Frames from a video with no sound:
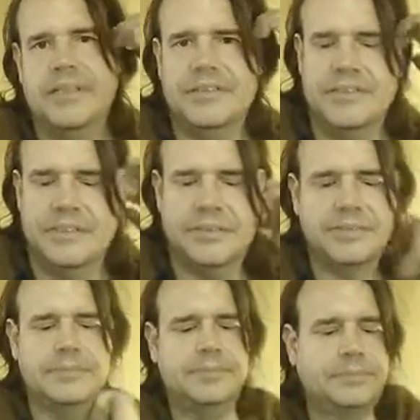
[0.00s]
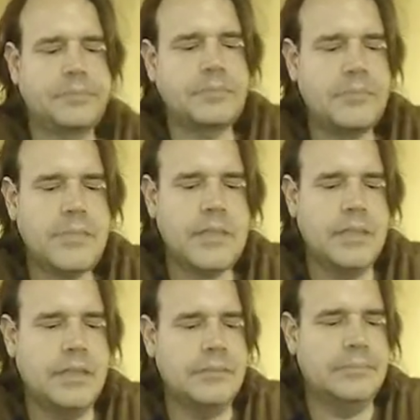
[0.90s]
Each of the group's top
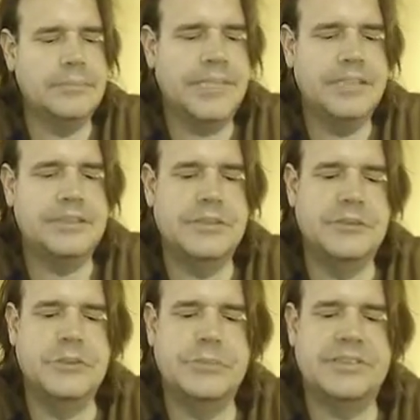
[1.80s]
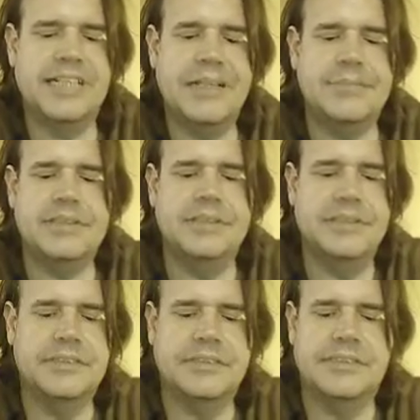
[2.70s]
targets are Senate candidates entrenched in
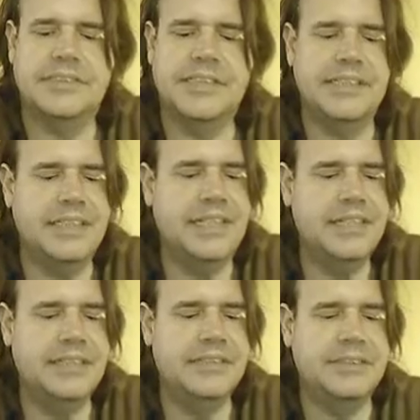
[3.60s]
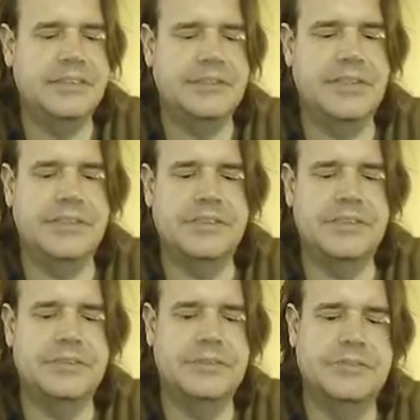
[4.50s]
close races.
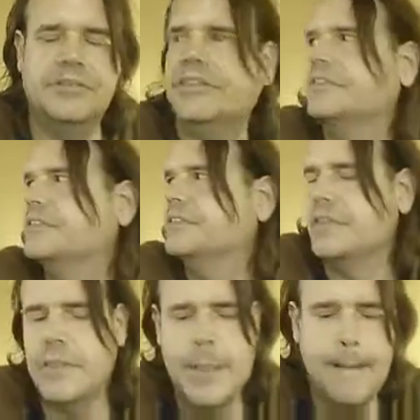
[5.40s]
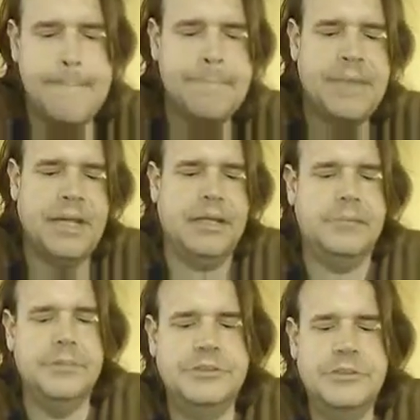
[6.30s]
Majority Forward has put
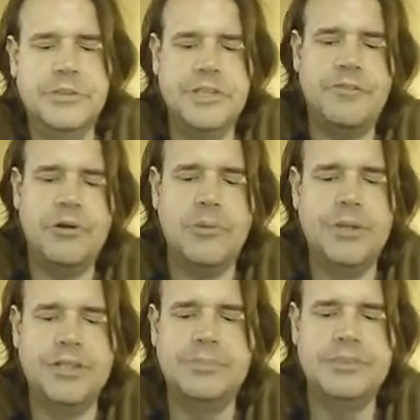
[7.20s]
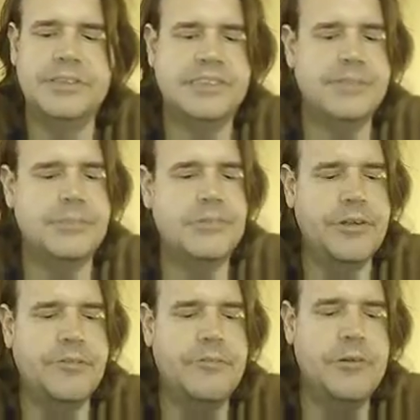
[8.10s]
$7.4 million against Republican
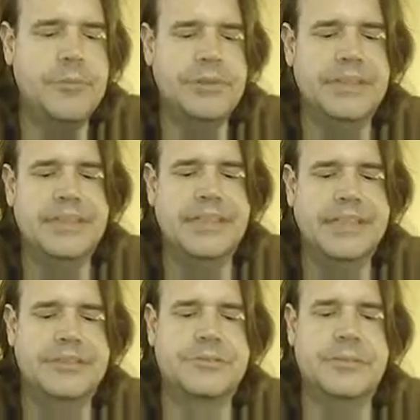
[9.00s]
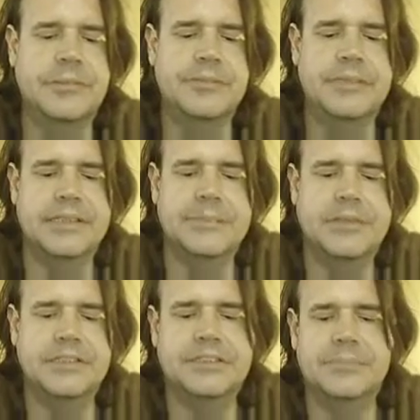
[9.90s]
Marsha Blackburn, Republican from
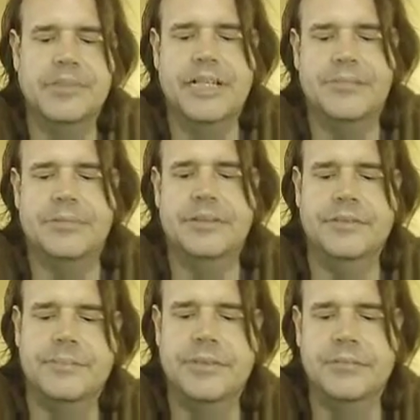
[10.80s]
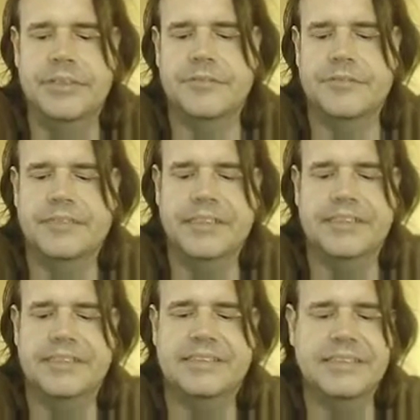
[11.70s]
Tennessee, and spent $1.7
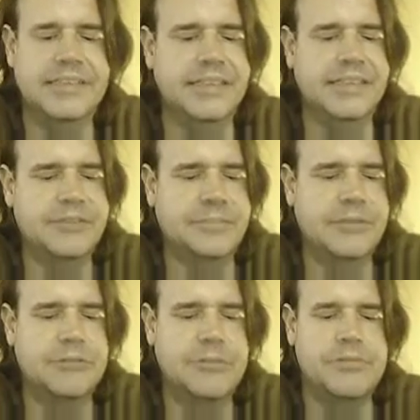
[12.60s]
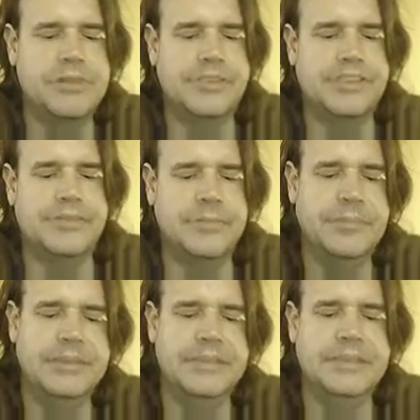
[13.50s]
million in support of her
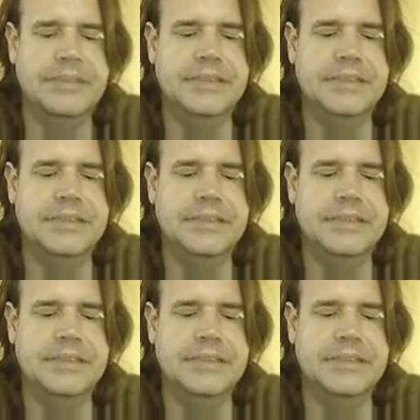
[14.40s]
Democratic